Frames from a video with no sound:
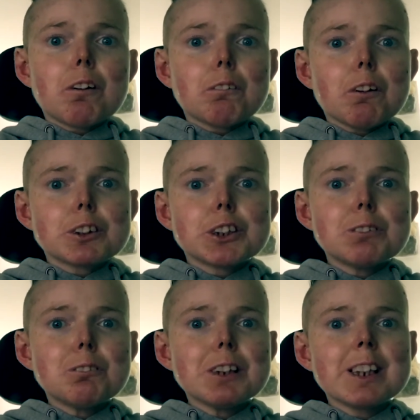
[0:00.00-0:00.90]
about watching
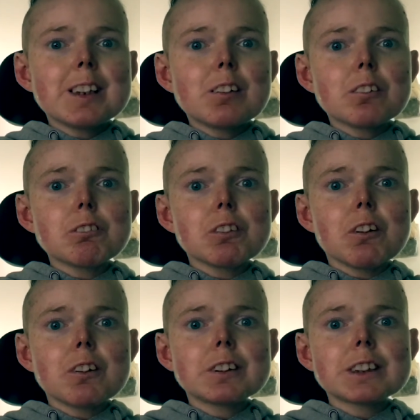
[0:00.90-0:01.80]
really good
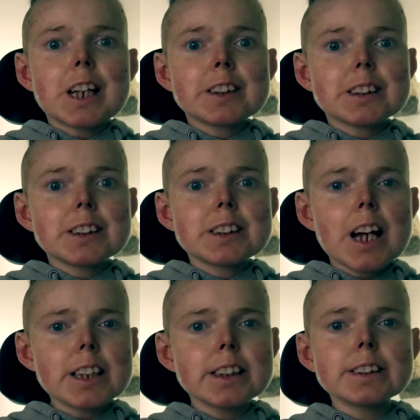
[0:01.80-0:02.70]
vlogs, and
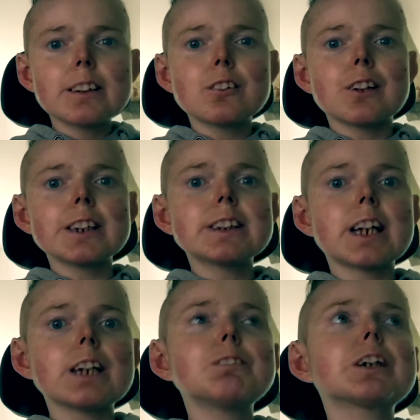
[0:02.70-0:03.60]
today is a great
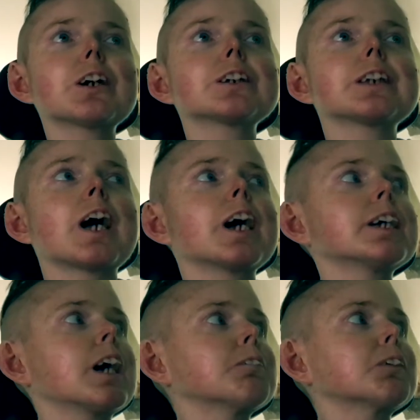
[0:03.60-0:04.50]
day because I
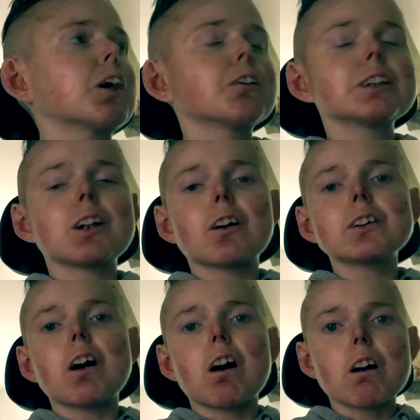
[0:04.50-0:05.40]
am going
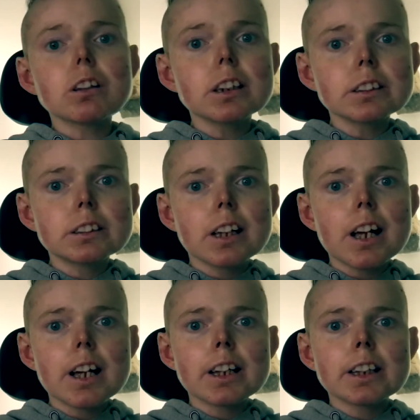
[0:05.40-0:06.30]
on
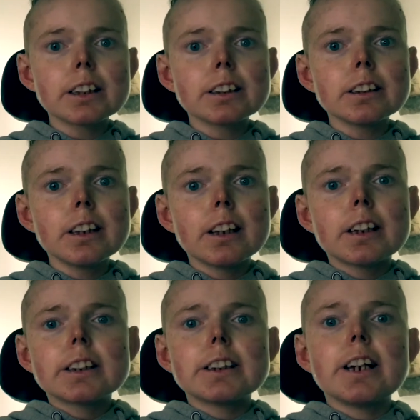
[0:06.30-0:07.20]
holiday.
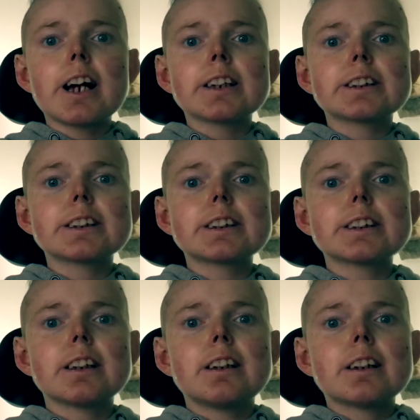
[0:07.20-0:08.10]
Yes,
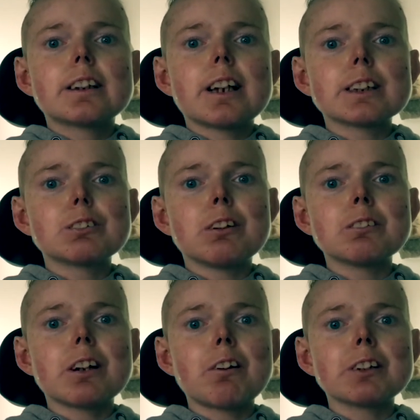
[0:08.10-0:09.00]
guess where
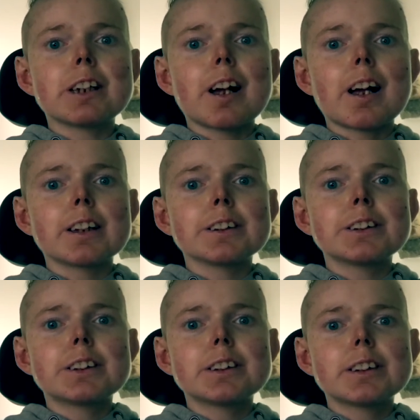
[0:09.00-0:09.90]
I'm going,
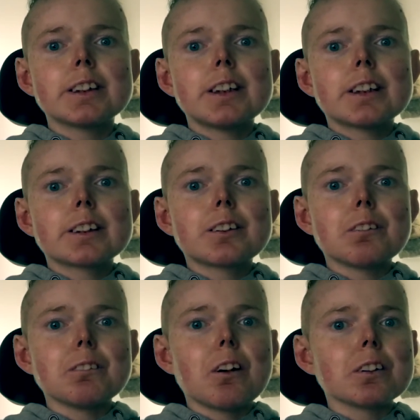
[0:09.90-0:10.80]
guys.
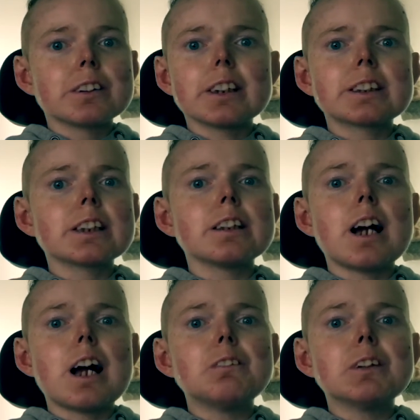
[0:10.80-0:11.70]
Come on, it's an
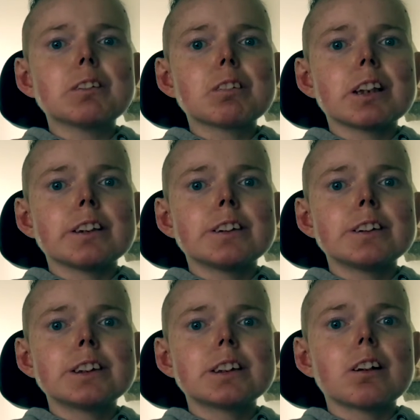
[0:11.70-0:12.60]
epic
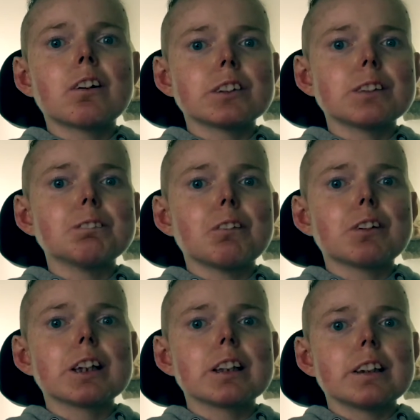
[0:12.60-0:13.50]
place on your
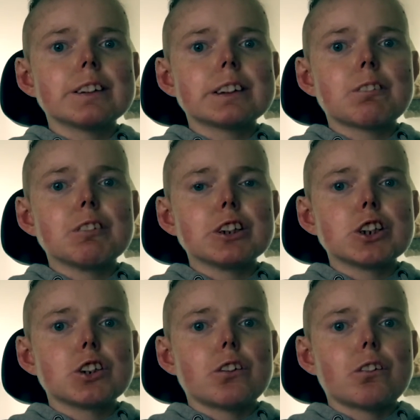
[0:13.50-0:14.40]
bucket list for
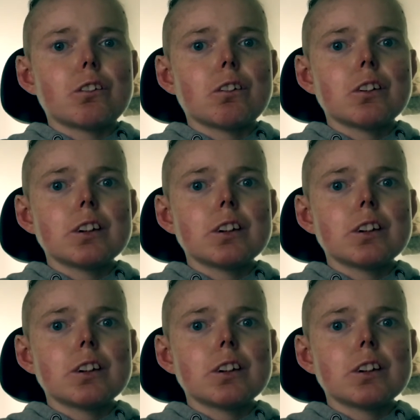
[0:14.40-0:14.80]
sure.